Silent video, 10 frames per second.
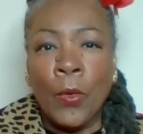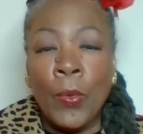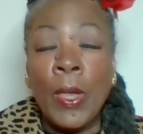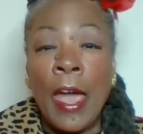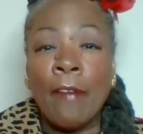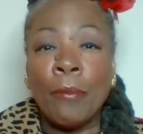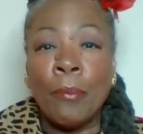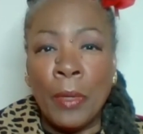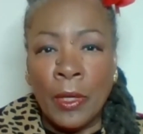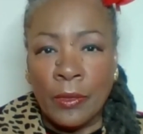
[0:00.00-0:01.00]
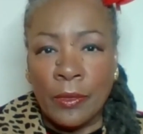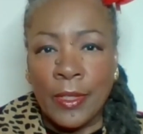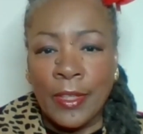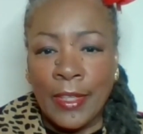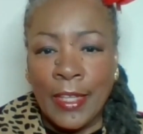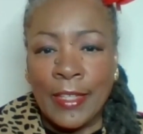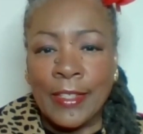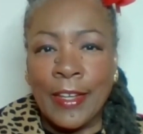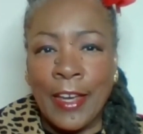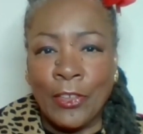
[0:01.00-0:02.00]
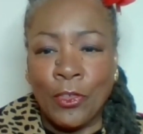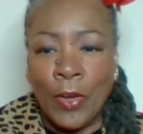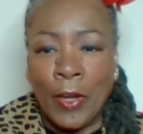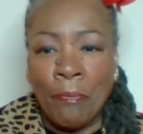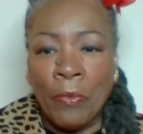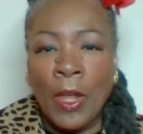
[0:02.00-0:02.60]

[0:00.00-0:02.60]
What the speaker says: We have built this country,